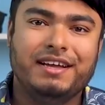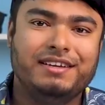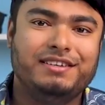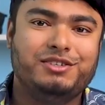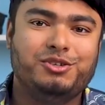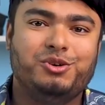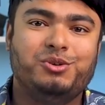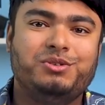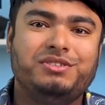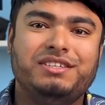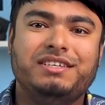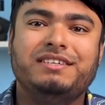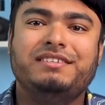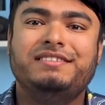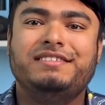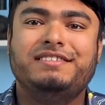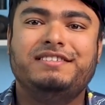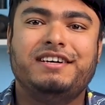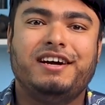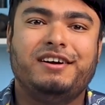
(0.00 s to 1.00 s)
ensures
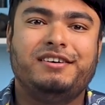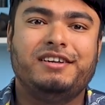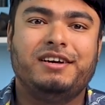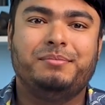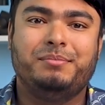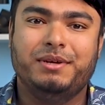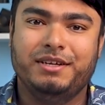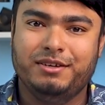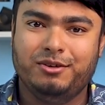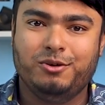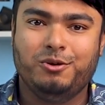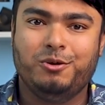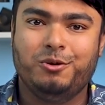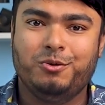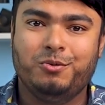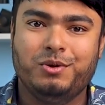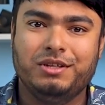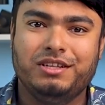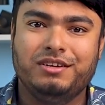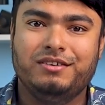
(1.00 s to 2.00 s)
easy startup in
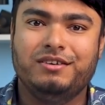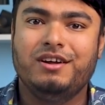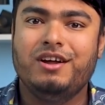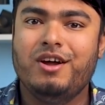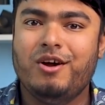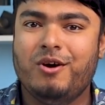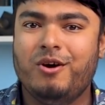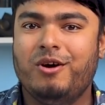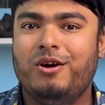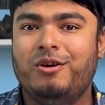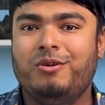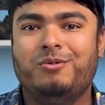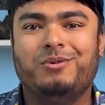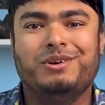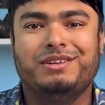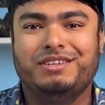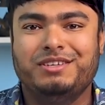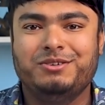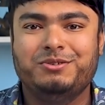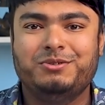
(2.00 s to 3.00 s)
cold weather or
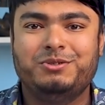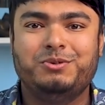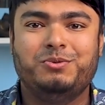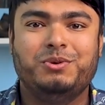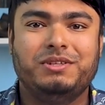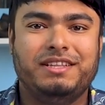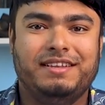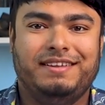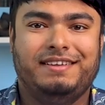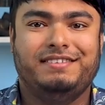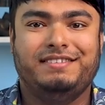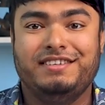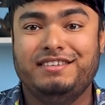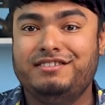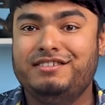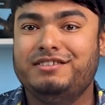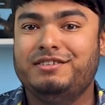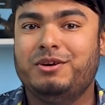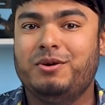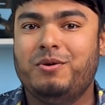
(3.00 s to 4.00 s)
when used with an
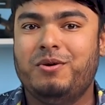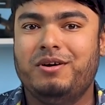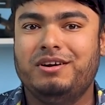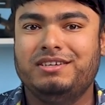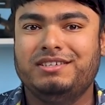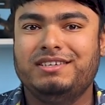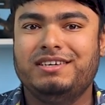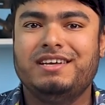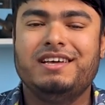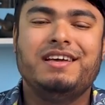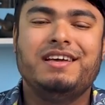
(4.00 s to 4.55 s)
extension cord,